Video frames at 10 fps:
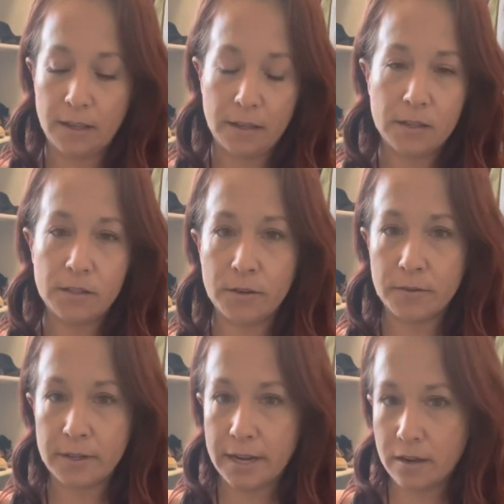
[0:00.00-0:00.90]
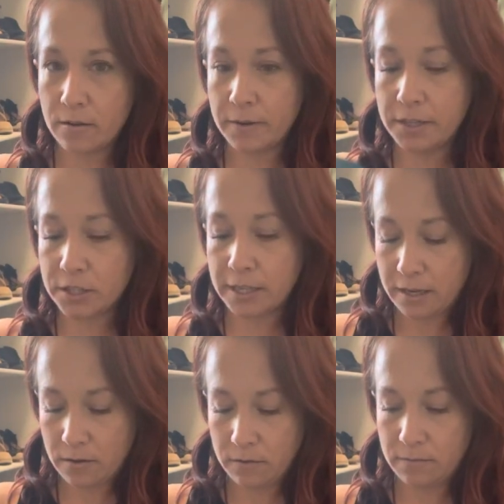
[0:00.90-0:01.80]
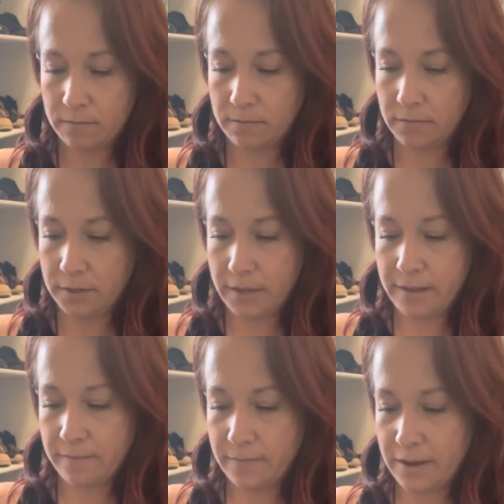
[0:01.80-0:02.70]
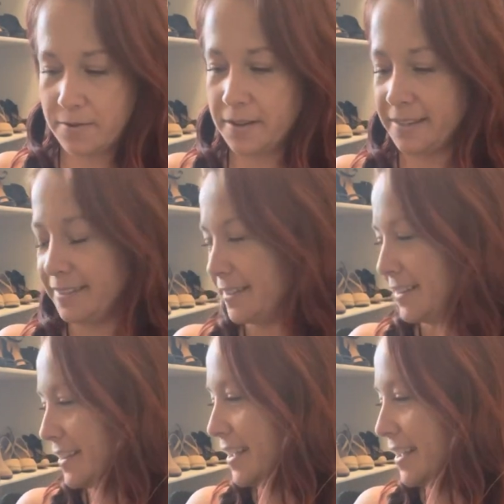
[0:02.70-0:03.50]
So now I'm going to just get, okay, that one.